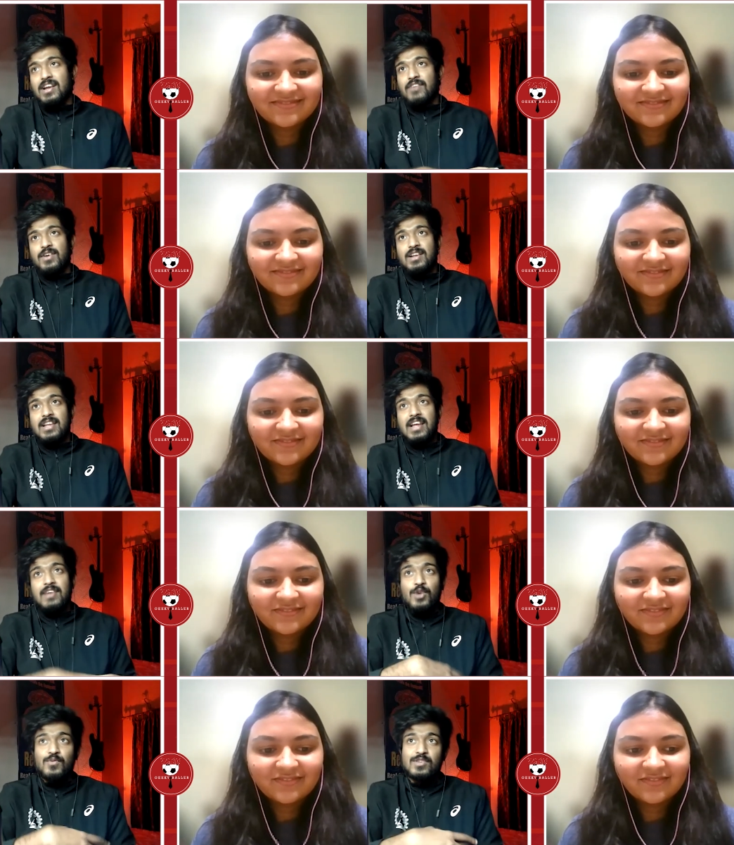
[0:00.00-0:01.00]
Speaker 1: referral then
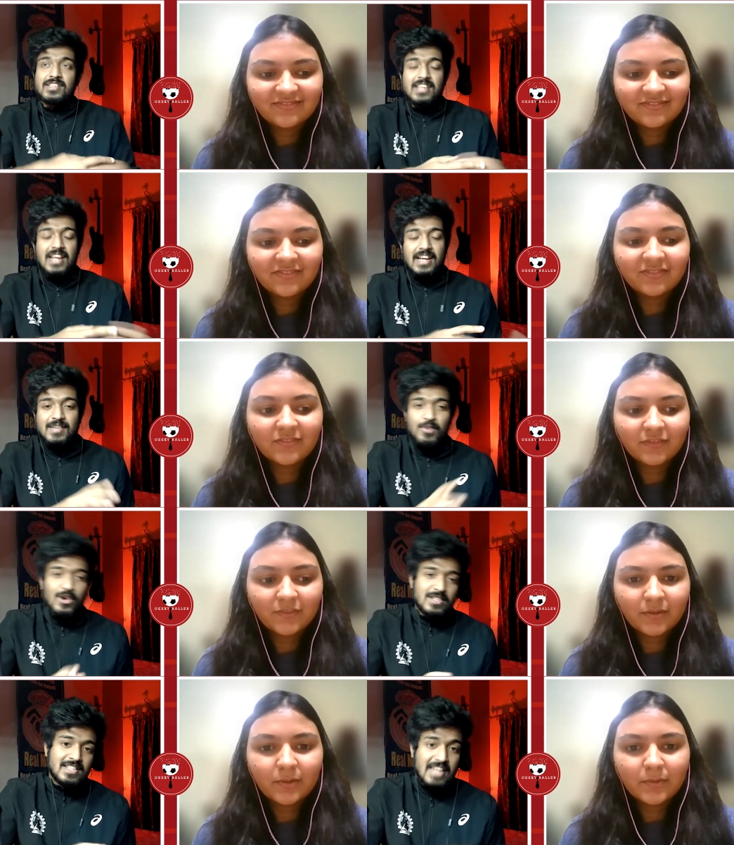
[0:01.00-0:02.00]
what was the selection
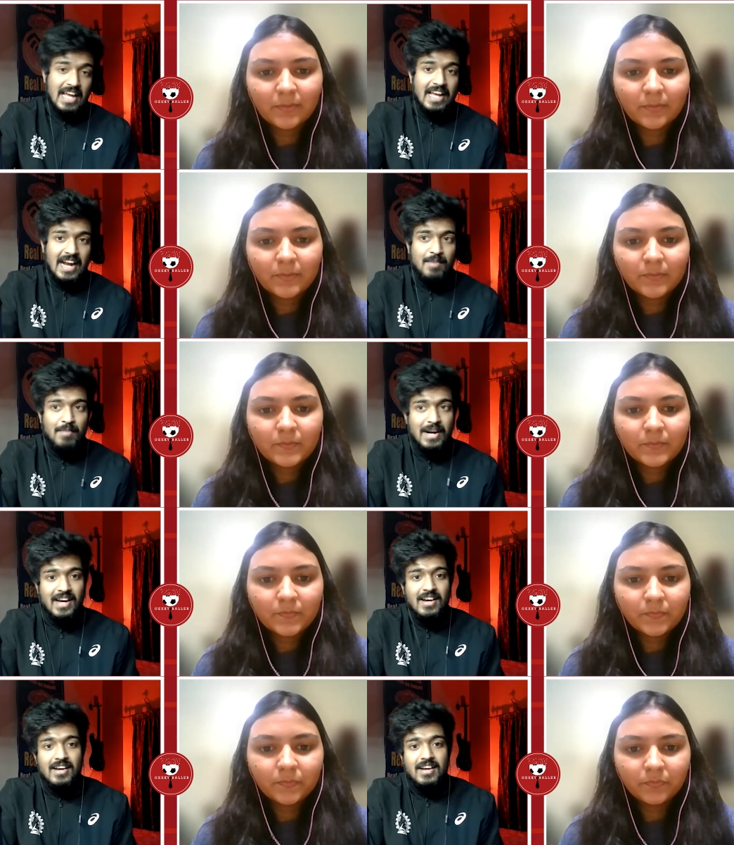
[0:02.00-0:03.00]
process like at
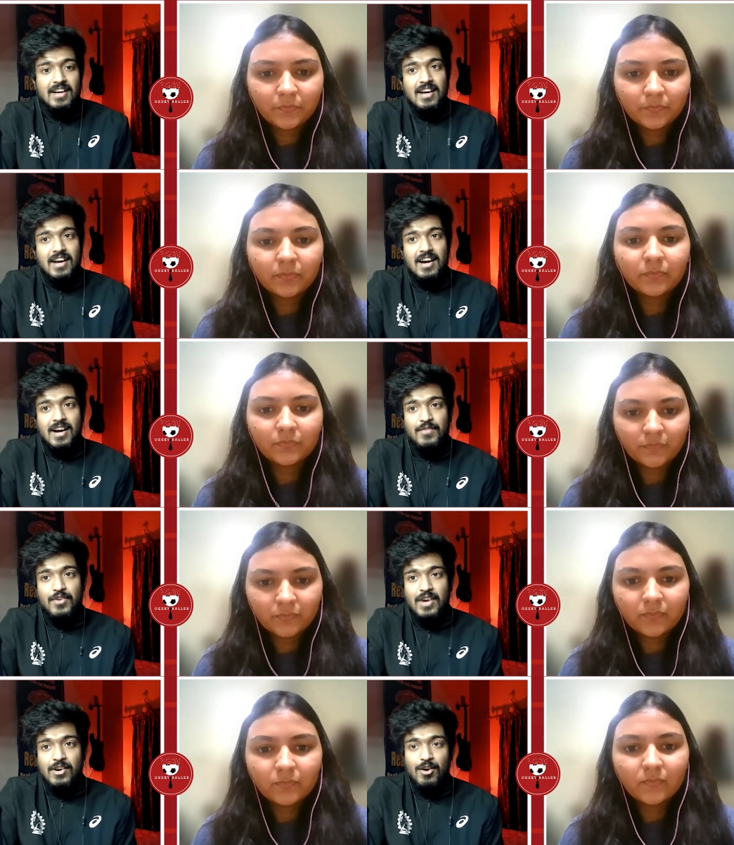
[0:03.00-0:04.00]
meta uh, if you
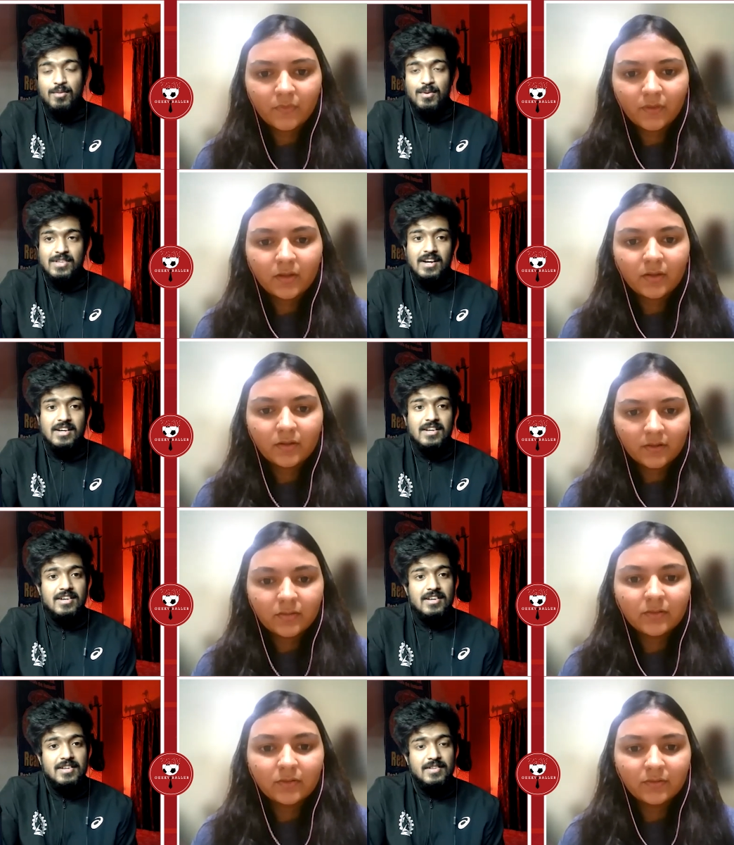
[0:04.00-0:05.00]
can talk about that
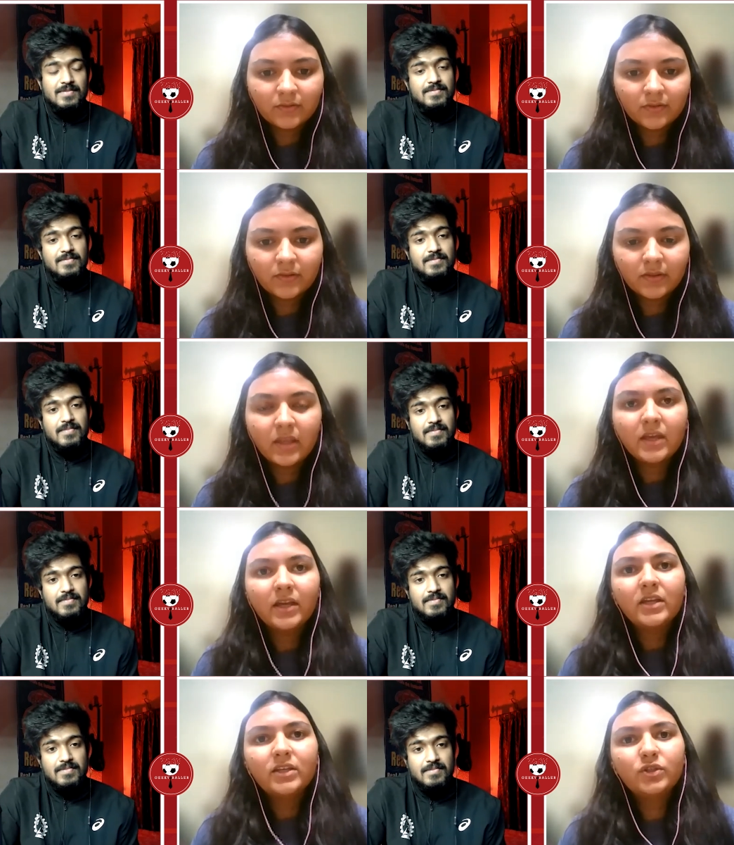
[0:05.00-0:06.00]

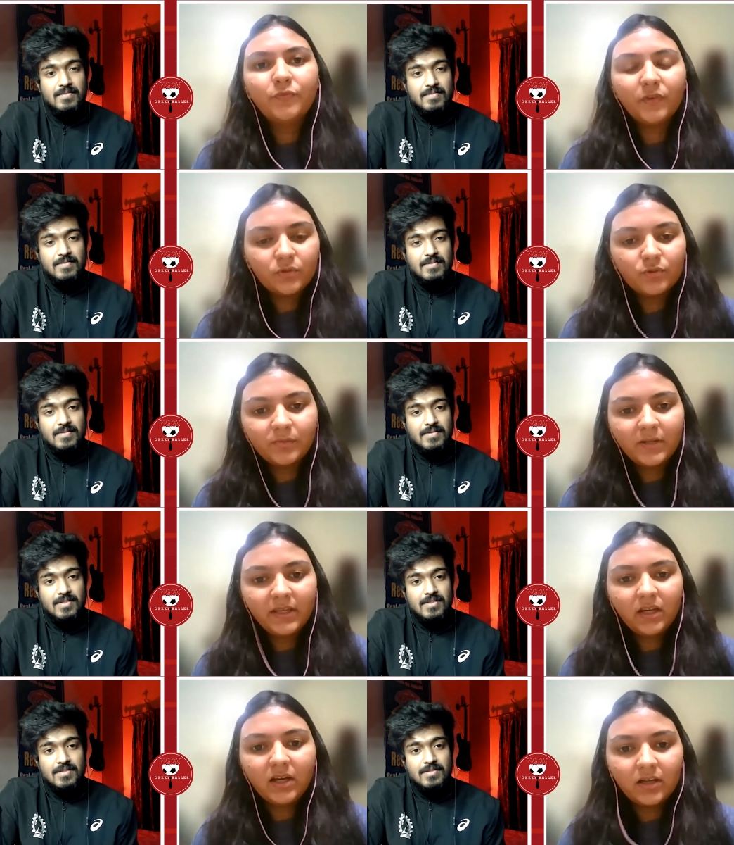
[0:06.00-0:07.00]
Speaker 2: so for
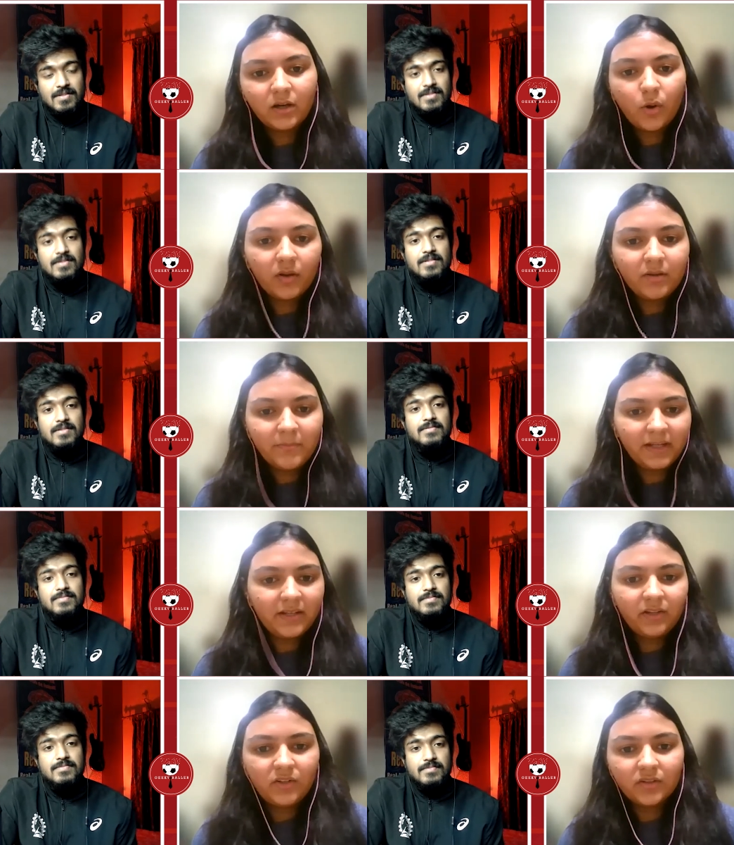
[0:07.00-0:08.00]
usually uh, all meta
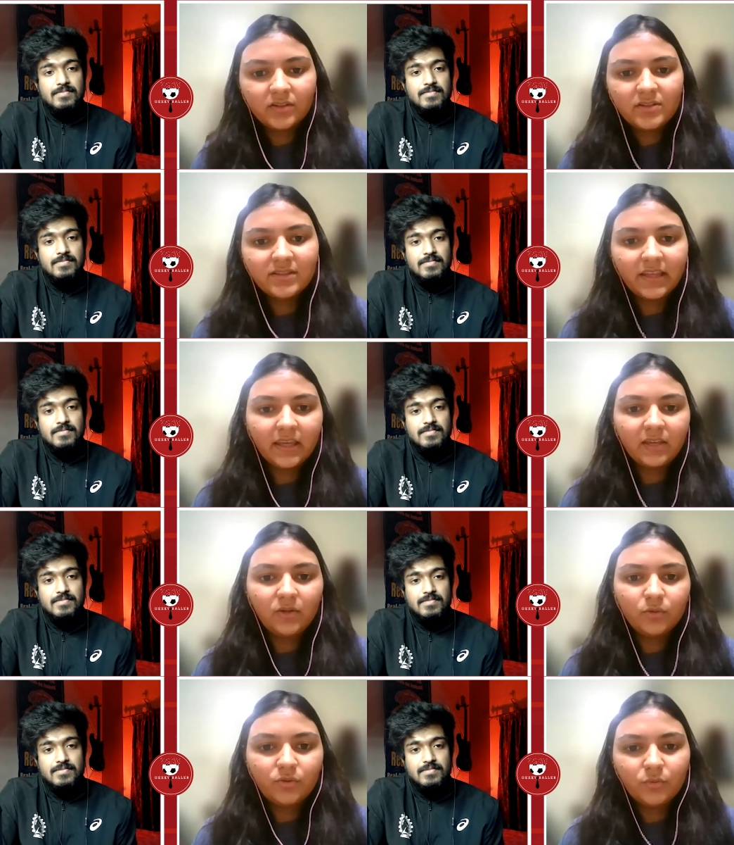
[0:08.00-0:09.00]
interns they
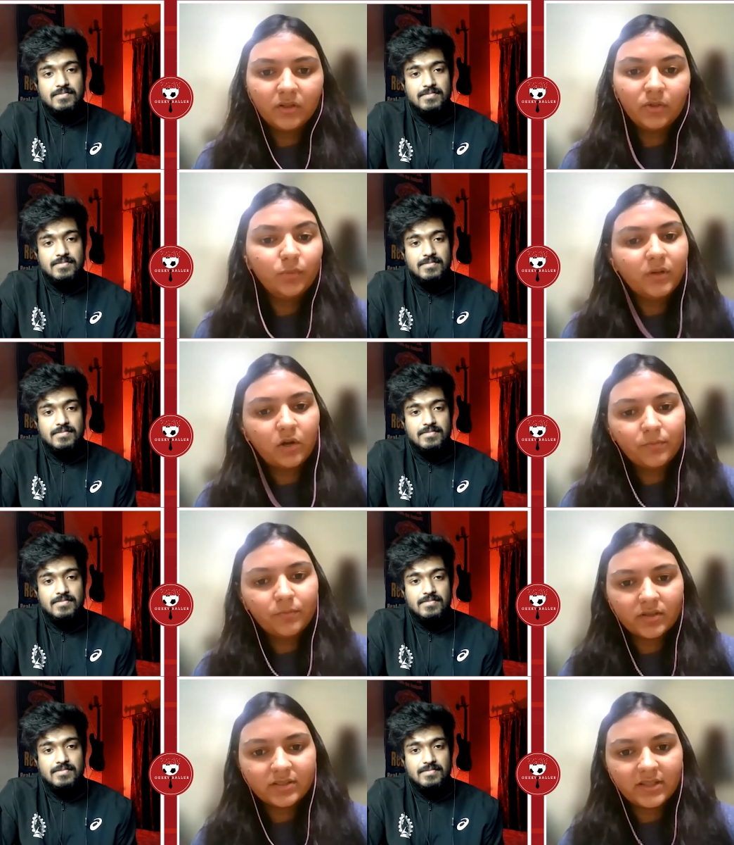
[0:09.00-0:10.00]
go through a two round
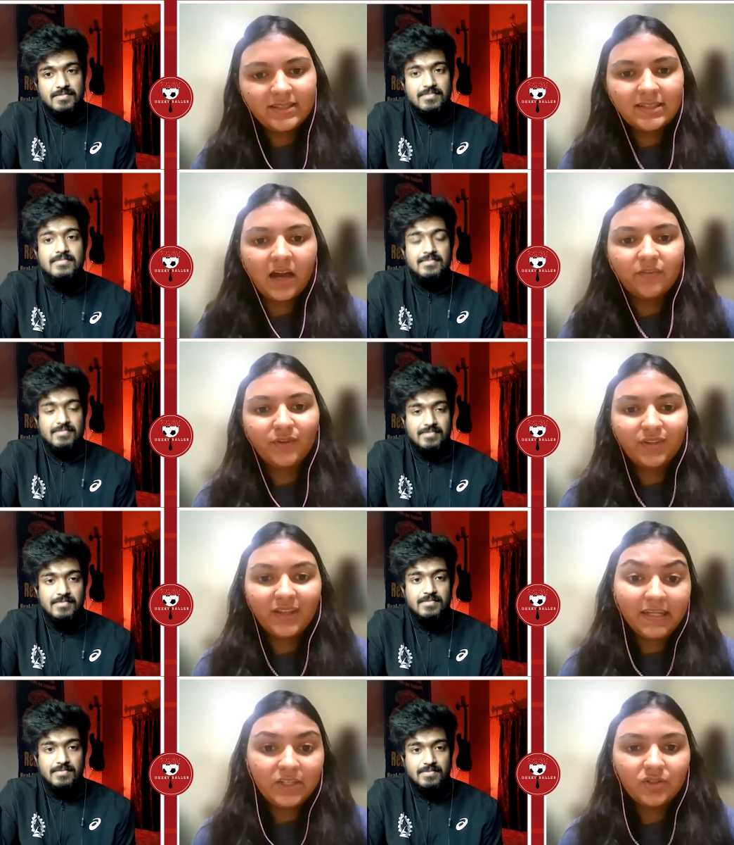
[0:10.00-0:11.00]
process after the
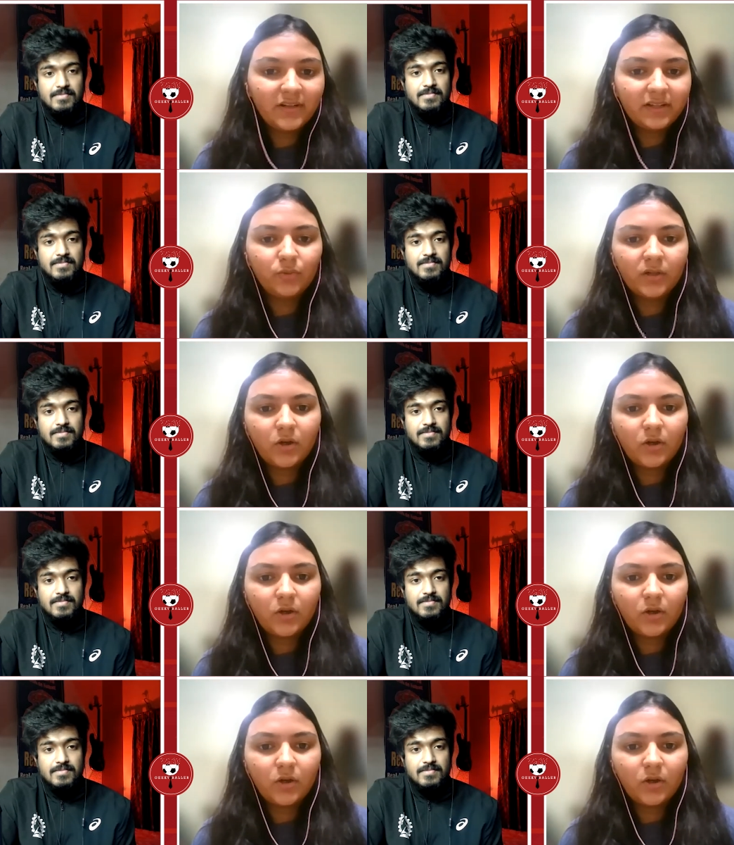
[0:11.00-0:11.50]
initial recruiter